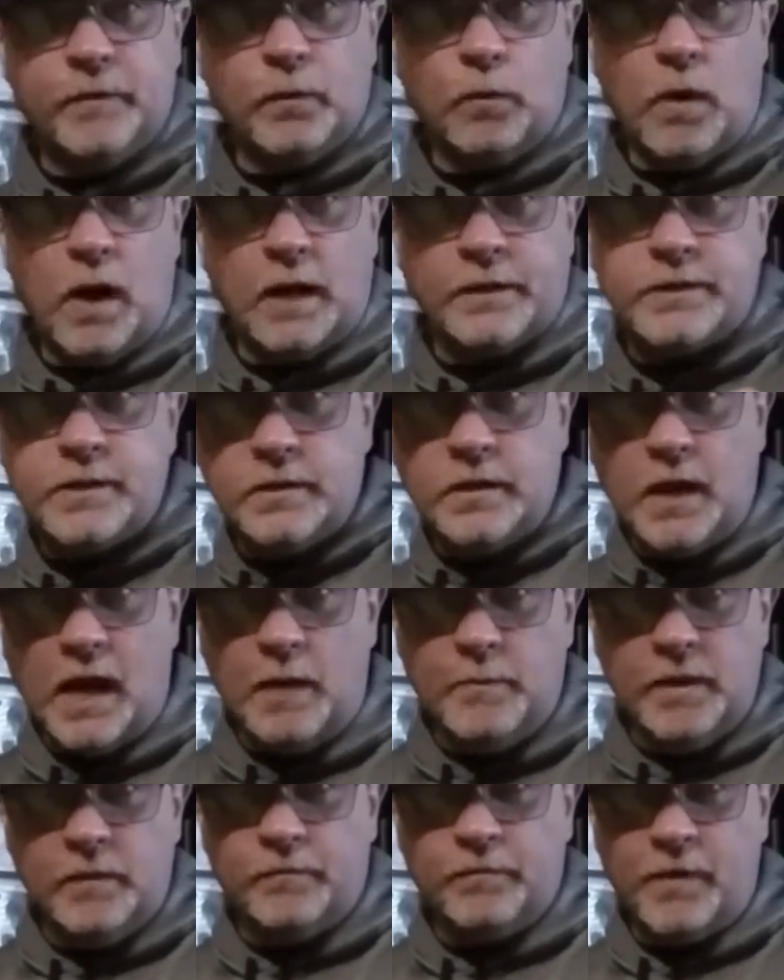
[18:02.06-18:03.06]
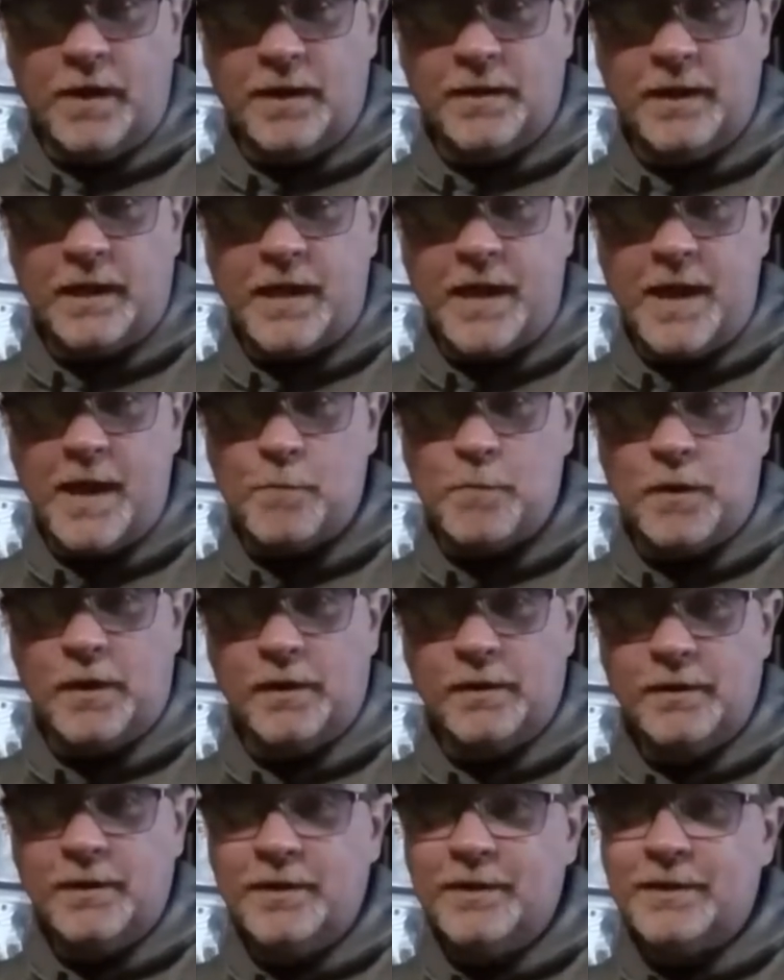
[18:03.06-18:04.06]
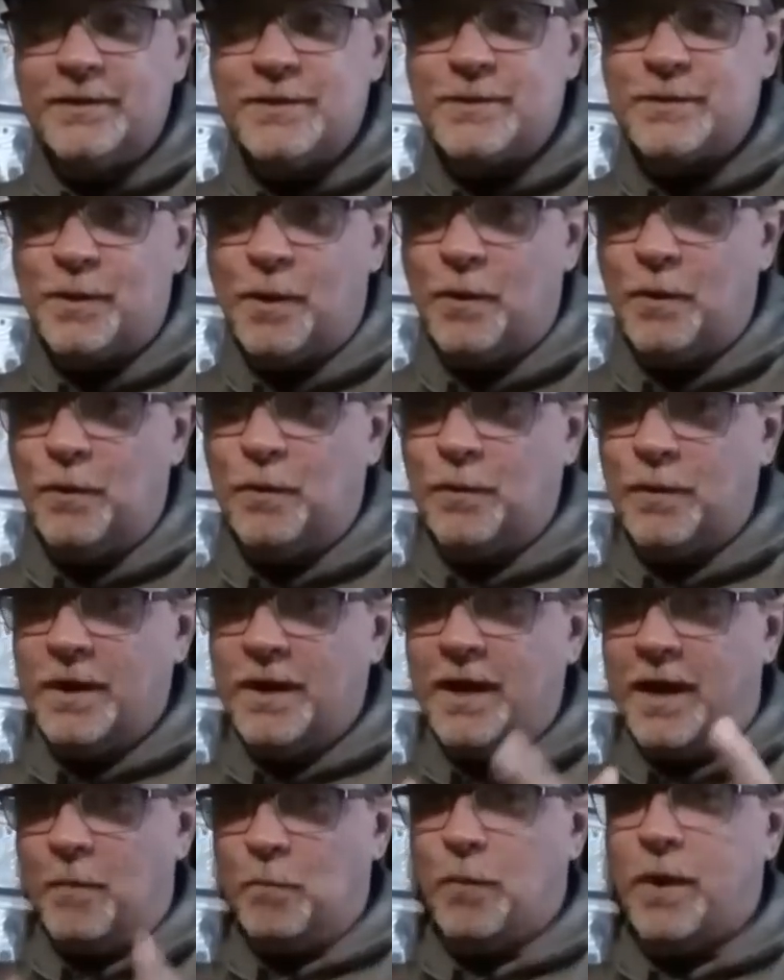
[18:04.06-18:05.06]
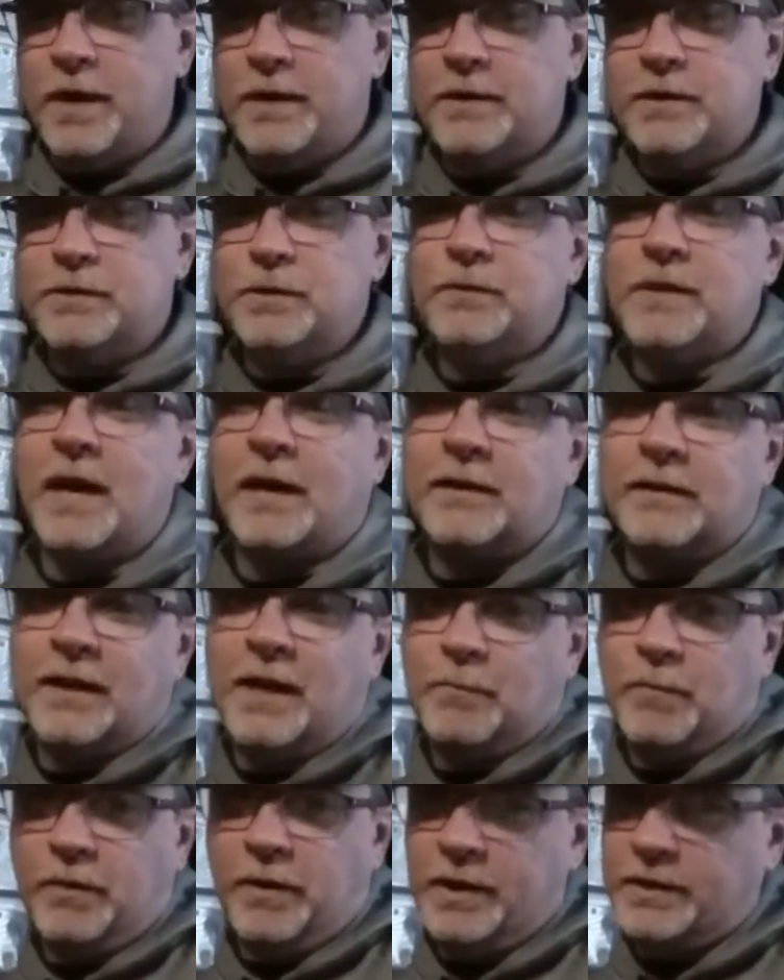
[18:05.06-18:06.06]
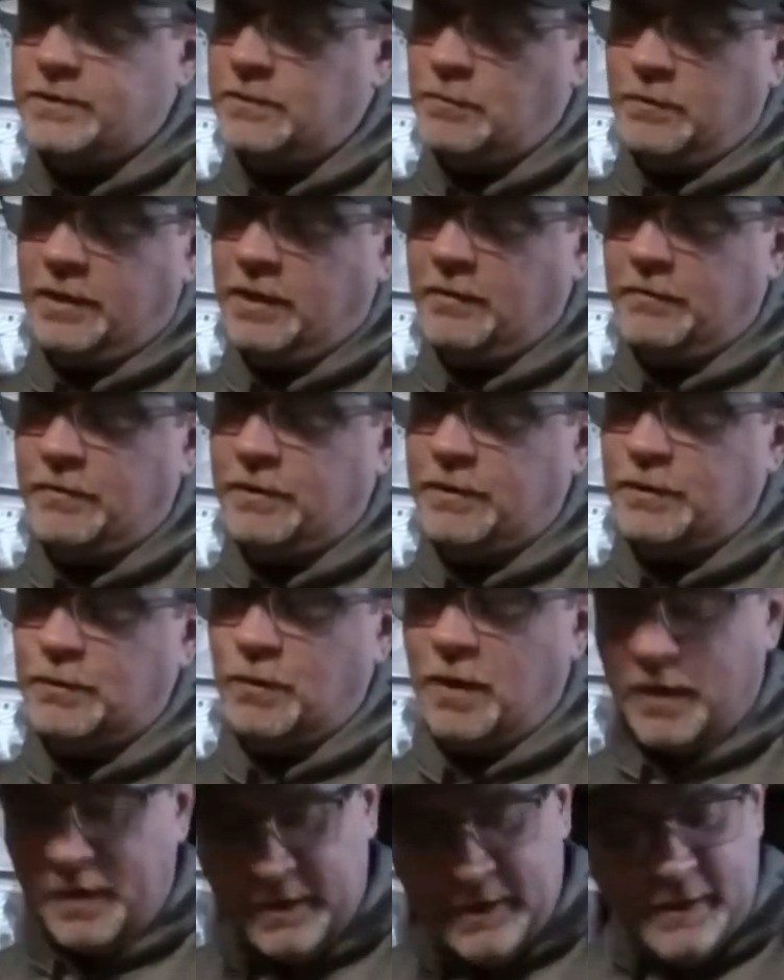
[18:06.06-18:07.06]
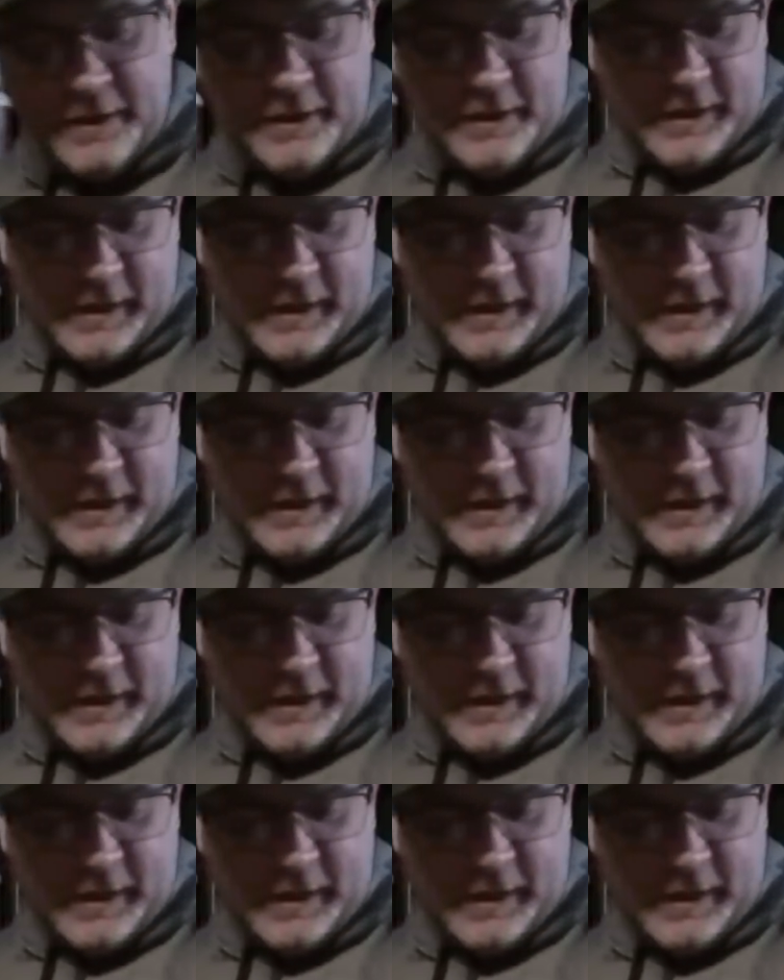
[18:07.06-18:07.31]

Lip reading: if you're watching, I'm in front of the camera, so I'm ready to do that collaboration whenever you are.